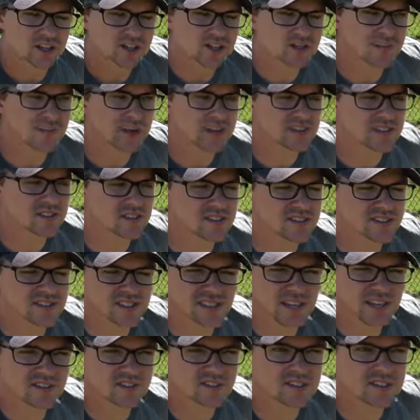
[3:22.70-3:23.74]
So about the
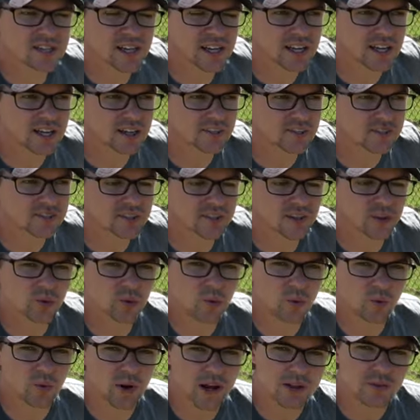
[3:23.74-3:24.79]
sixth day or
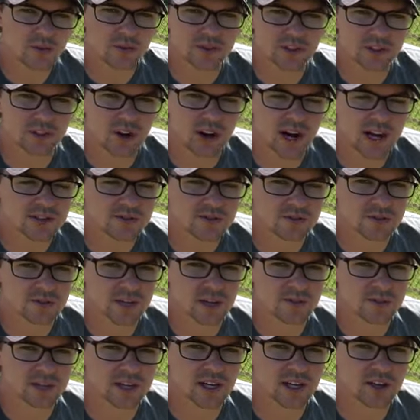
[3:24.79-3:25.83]
so, right when the grass was
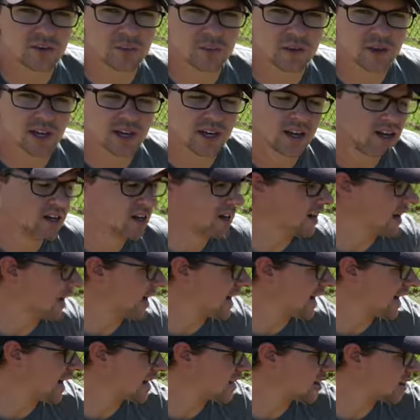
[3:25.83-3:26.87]
coming up, I
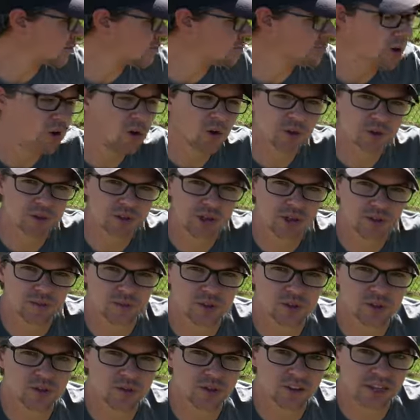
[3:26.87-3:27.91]
had a mole come
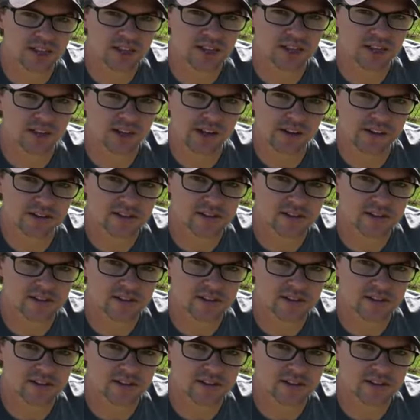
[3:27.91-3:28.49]
through here and